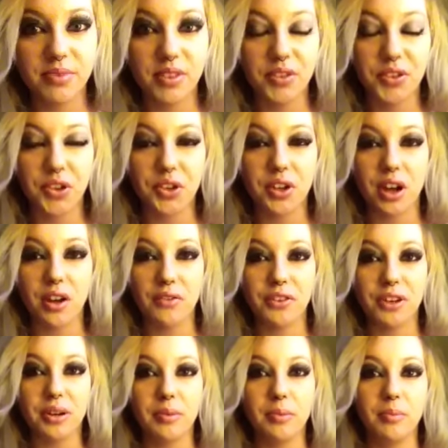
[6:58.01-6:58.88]
If you're not
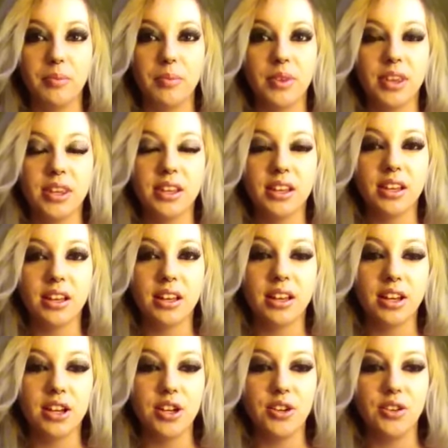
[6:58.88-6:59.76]
from
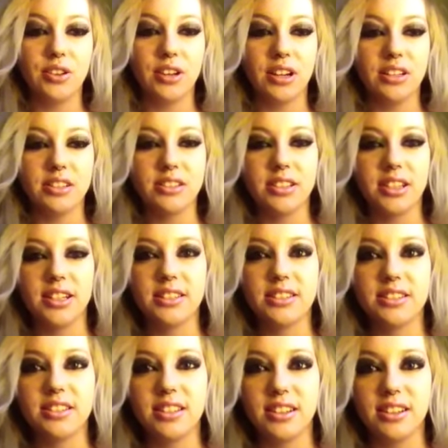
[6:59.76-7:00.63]
the United
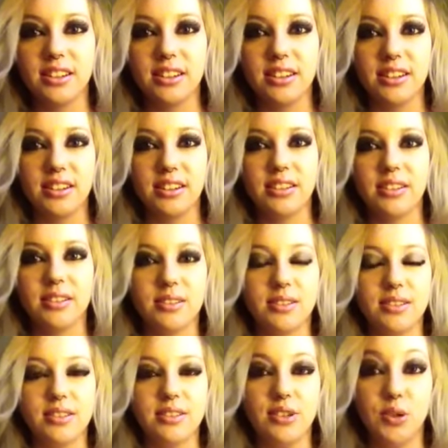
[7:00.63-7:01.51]
States, then
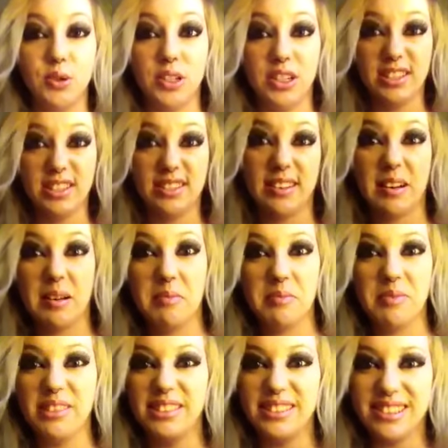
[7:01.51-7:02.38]
you
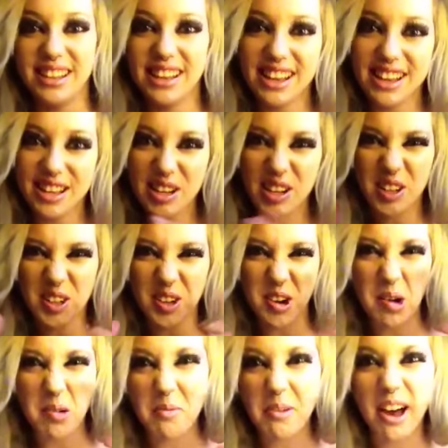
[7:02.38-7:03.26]
come
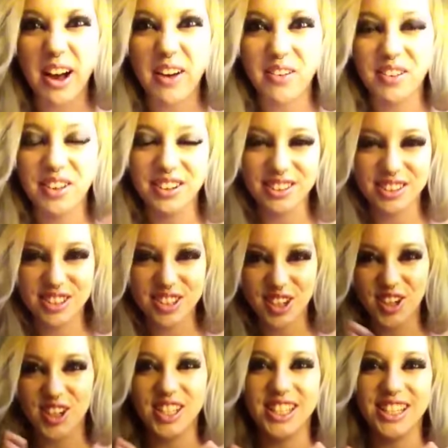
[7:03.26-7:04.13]
grub out all the
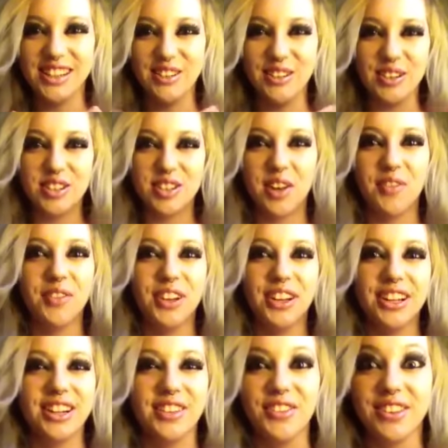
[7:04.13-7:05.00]
turkey and
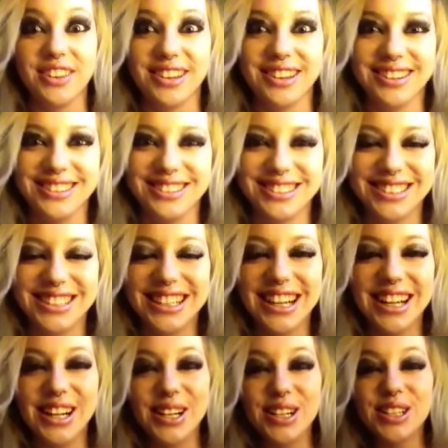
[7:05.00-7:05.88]
stuffing and everything else.
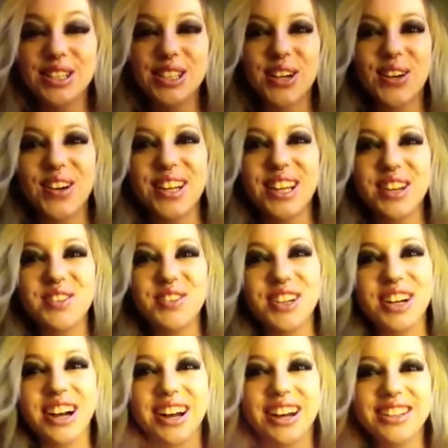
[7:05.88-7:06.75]
So I love
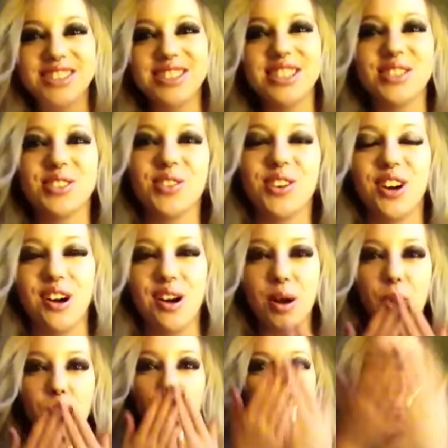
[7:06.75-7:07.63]
you guys. You guys
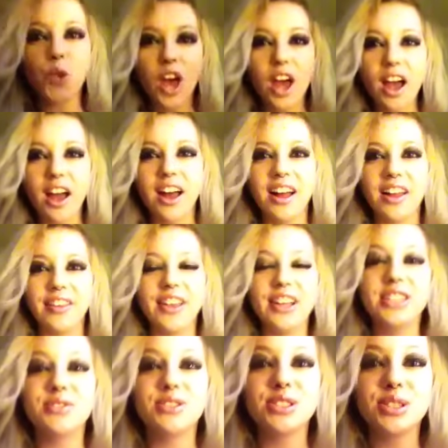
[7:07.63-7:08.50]
rock.
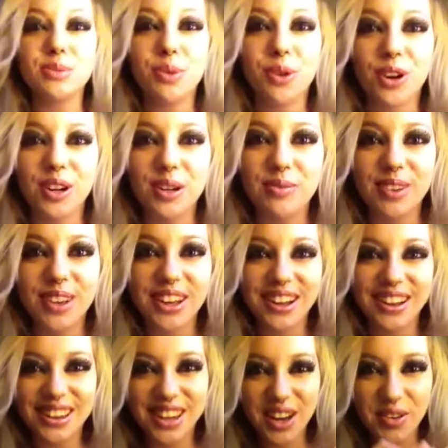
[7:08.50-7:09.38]
Thanks for supporting
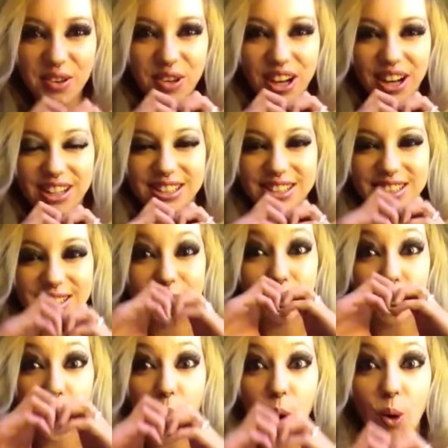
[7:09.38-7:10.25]
me. I love you guys
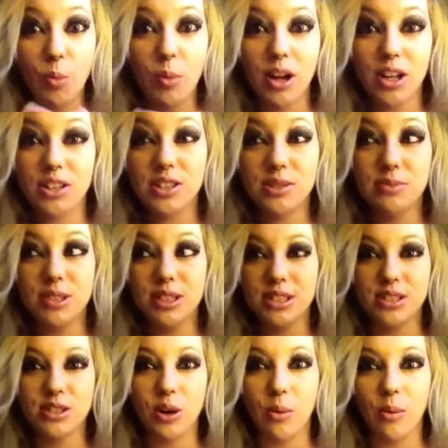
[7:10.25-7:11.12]
so much. It
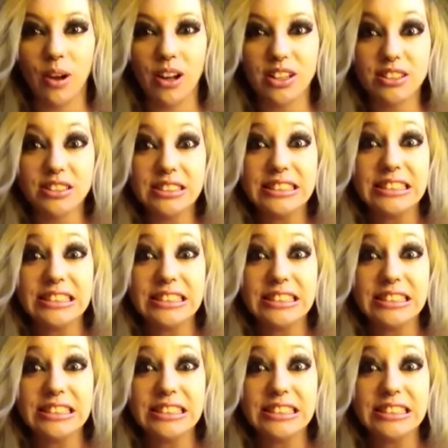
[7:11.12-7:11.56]
means so much.